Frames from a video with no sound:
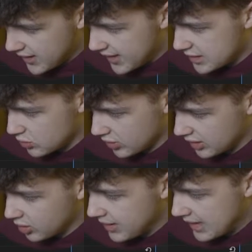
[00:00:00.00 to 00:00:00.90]
that is we're gonna
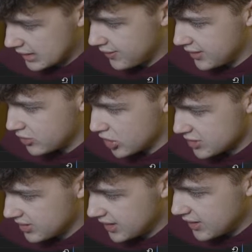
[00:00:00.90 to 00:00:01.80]
go back into the
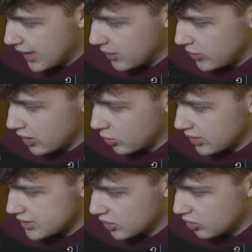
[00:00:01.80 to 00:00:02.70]
adjustment layer and we are
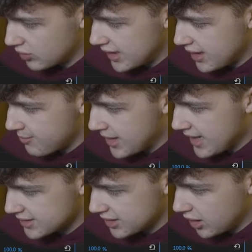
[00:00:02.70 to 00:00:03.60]
going to create a
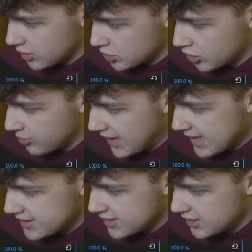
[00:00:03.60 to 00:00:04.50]
mask under
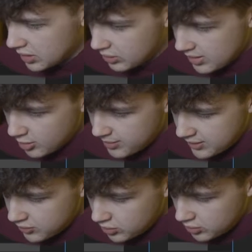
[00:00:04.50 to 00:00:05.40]
opacity. We're gonna grab our
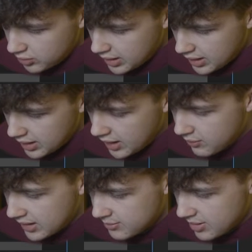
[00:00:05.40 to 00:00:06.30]
pen tool. Uh, I
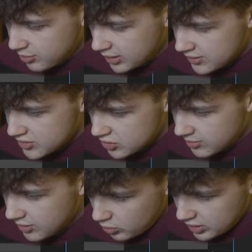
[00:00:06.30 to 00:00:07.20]
recommend putting this to about